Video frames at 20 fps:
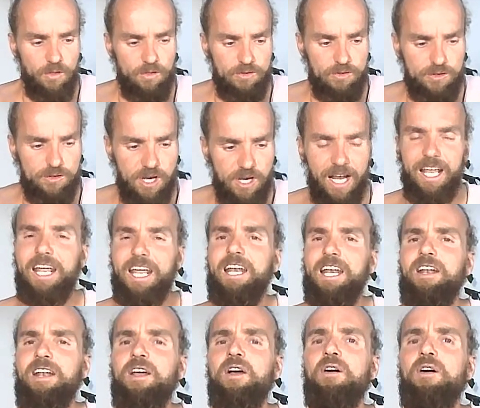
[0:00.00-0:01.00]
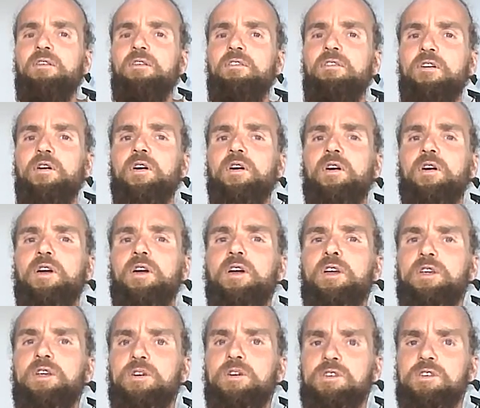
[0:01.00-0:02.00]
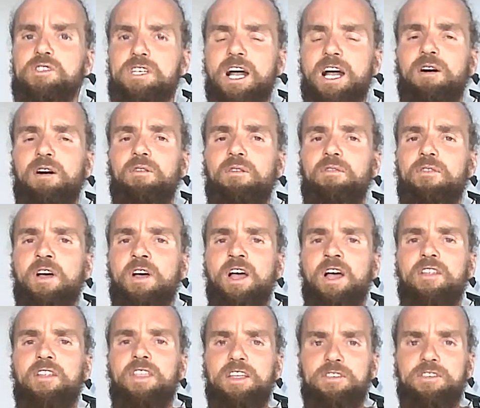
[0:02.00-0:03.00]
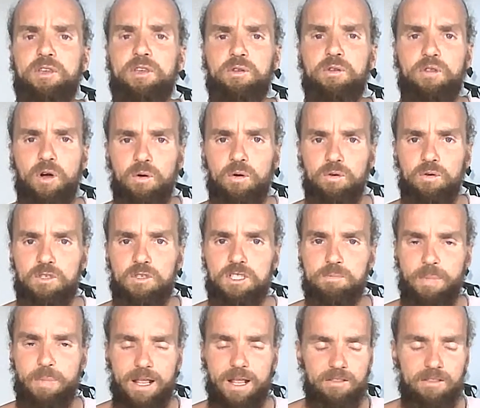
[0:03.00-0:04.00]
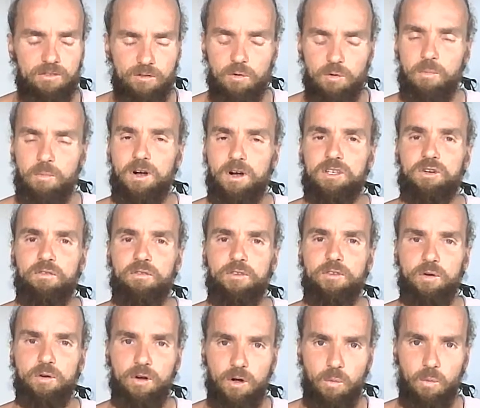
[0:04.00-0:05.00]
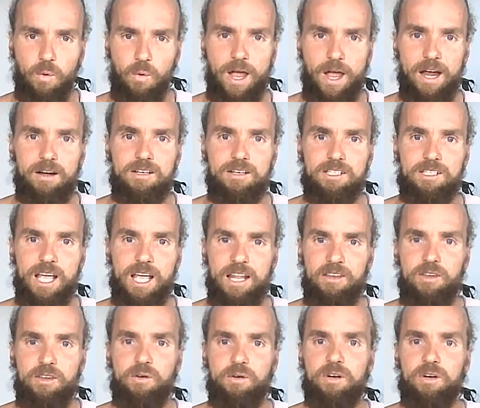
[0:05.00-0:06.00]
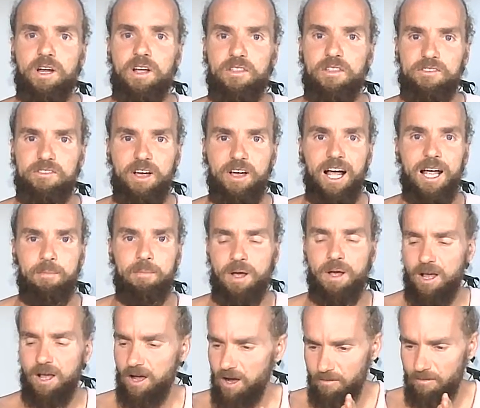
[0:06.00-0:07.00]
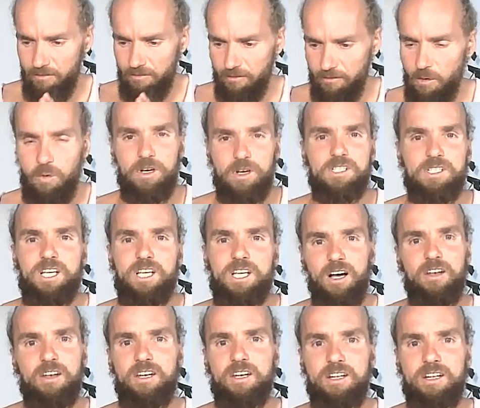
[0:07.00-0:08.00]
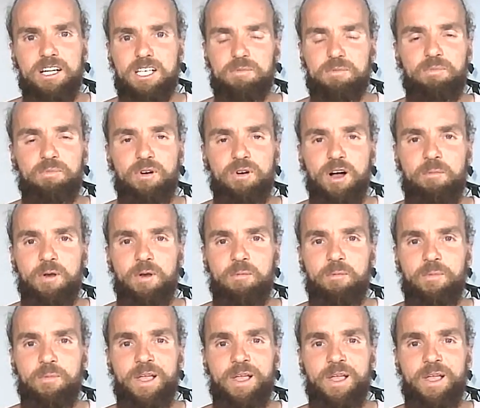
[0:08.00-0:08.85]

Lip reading: check in for yourself that you don't spend too much of your awareness and your time on focusing on this problem,